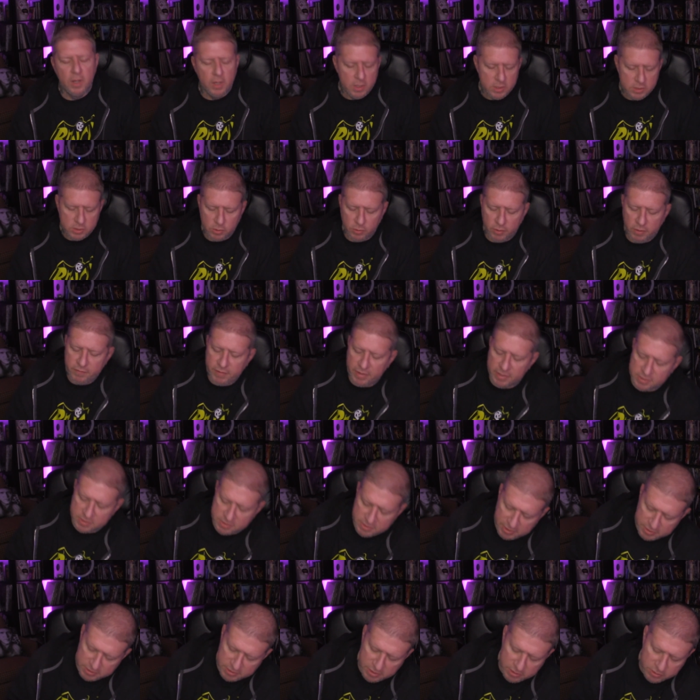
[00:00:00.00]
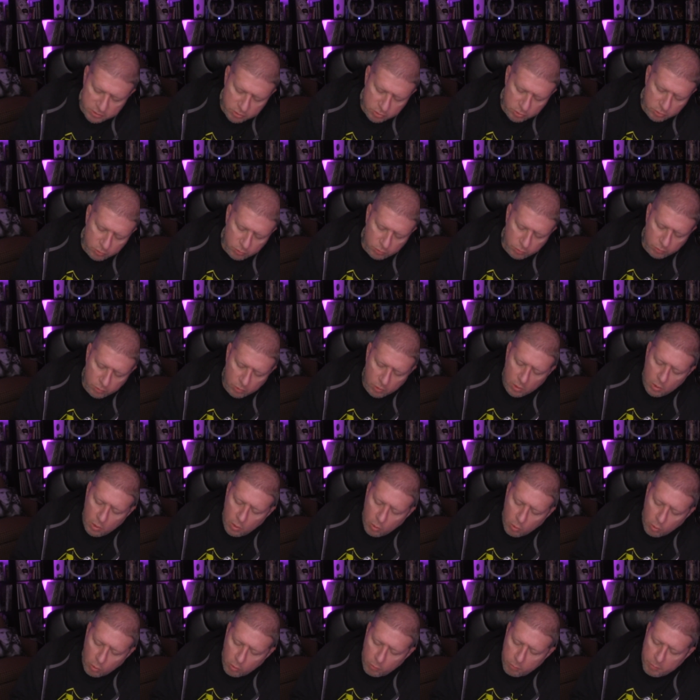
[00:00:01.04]
So they've got 62
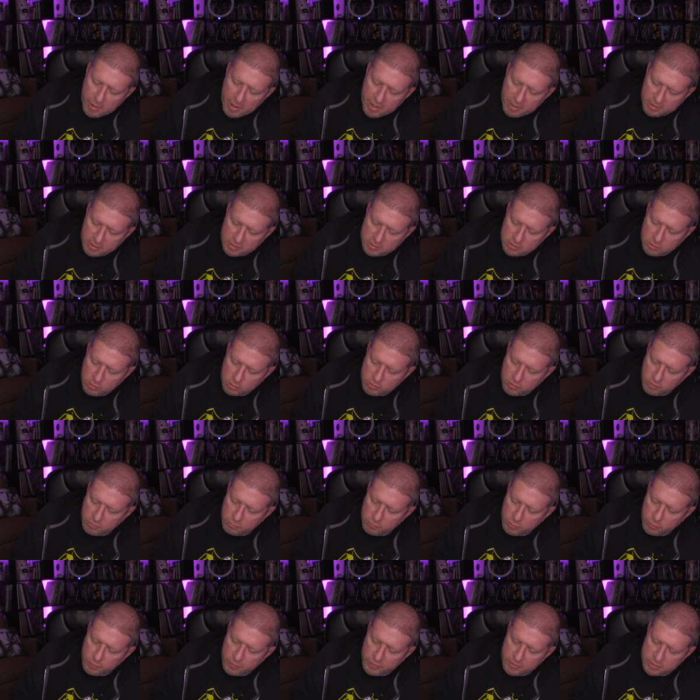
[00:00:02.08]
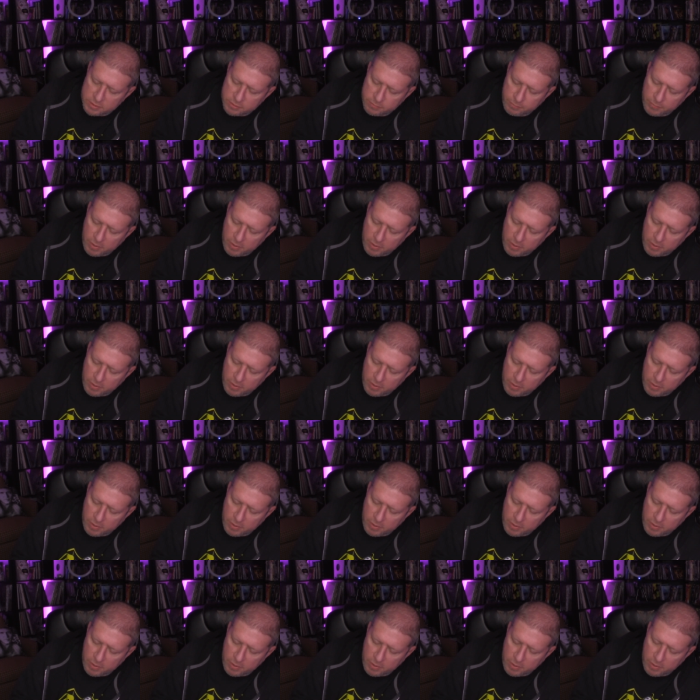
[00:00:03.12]
horror pack exclusive movies.